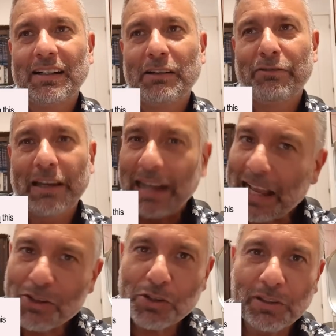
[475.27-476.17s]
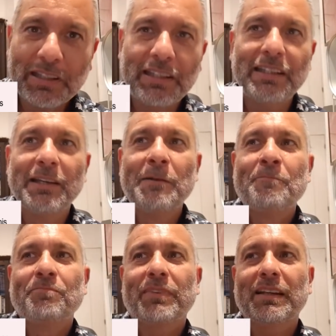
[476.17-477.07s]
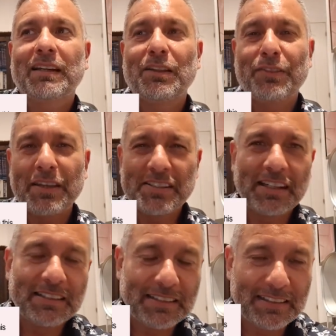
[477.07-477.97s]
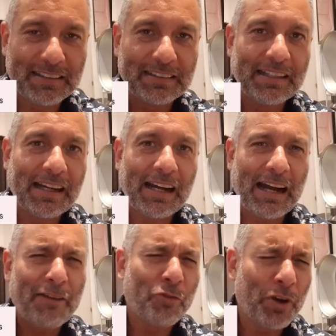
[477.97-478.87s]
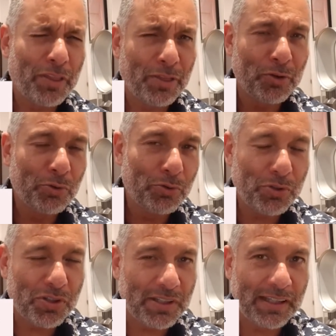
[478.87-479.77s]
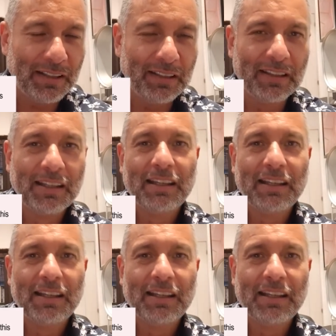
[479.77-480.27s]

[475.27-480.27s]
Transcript: Financially, things that they are halfway through still,